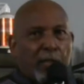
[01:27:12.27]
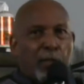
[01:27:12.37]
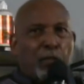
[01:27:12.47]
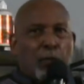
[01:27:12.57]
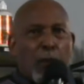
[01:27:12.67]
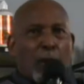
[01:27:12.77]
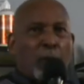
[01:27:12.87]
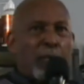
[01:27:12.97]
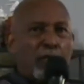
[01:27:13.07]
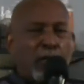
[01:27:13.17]
Do our
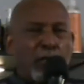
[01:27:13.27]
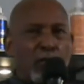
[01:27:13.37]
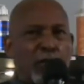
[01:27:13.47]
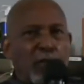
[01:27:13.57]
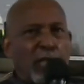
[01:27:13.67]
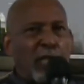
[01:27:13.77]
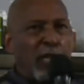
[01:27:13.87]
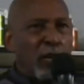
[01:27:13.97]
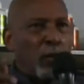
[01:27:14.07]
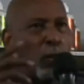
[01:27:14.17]
research and see
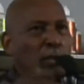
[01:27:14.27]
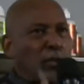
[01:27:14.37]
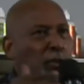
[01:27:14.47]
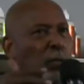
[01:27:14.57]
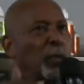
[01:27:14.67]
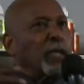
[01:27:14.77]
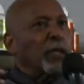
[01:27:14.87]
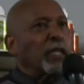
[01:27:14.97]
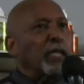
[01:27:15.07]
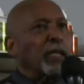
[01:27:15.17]
what's the real
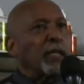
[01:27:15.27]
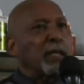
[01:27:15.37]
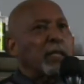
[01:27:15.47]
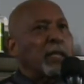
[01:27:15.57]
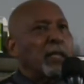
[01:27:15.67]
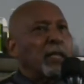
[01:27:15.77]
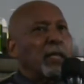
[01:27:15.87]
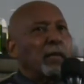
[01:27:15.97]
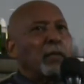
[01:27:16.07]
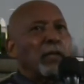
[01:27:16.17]
deal.
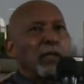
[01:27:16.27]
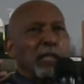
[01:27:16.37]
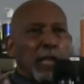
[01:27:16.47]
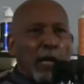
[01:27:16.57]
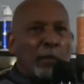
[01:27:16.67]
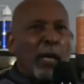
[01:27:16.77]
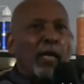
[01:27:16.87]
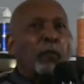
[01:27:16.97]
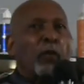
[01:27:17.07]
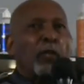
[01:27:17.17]
Because a young
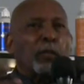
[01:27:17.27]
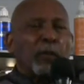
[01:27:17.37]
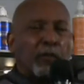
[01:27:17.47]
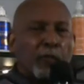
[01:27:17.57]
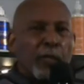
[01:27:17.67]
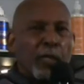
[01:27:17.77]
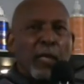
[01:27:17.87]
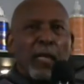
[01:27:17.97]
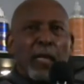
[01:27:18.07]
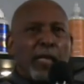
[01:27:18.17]
man wanted to be free.
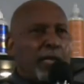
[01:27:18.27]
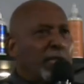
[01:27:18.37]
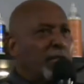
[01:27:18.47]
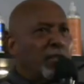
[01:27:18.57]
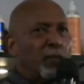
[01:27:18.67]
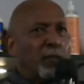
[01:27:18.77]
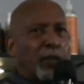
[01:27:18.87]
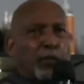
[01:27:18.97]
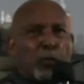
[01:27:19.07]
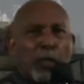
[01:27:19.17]
He isn't the
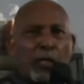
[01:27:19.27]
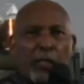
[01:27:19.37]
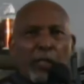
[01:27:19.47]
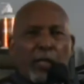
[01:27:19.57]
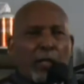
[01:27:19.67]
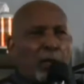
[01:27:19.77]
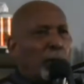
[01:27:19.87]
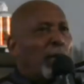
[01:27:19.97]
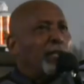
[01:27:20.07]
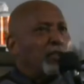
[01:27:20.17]
first one.
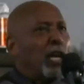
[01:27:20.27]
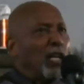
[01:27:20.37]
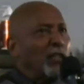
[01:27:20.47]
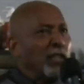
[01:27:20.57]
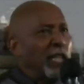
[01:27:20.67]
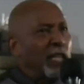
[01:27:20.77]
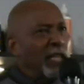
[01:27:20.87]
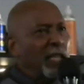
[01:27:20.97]
Ray Charles did it.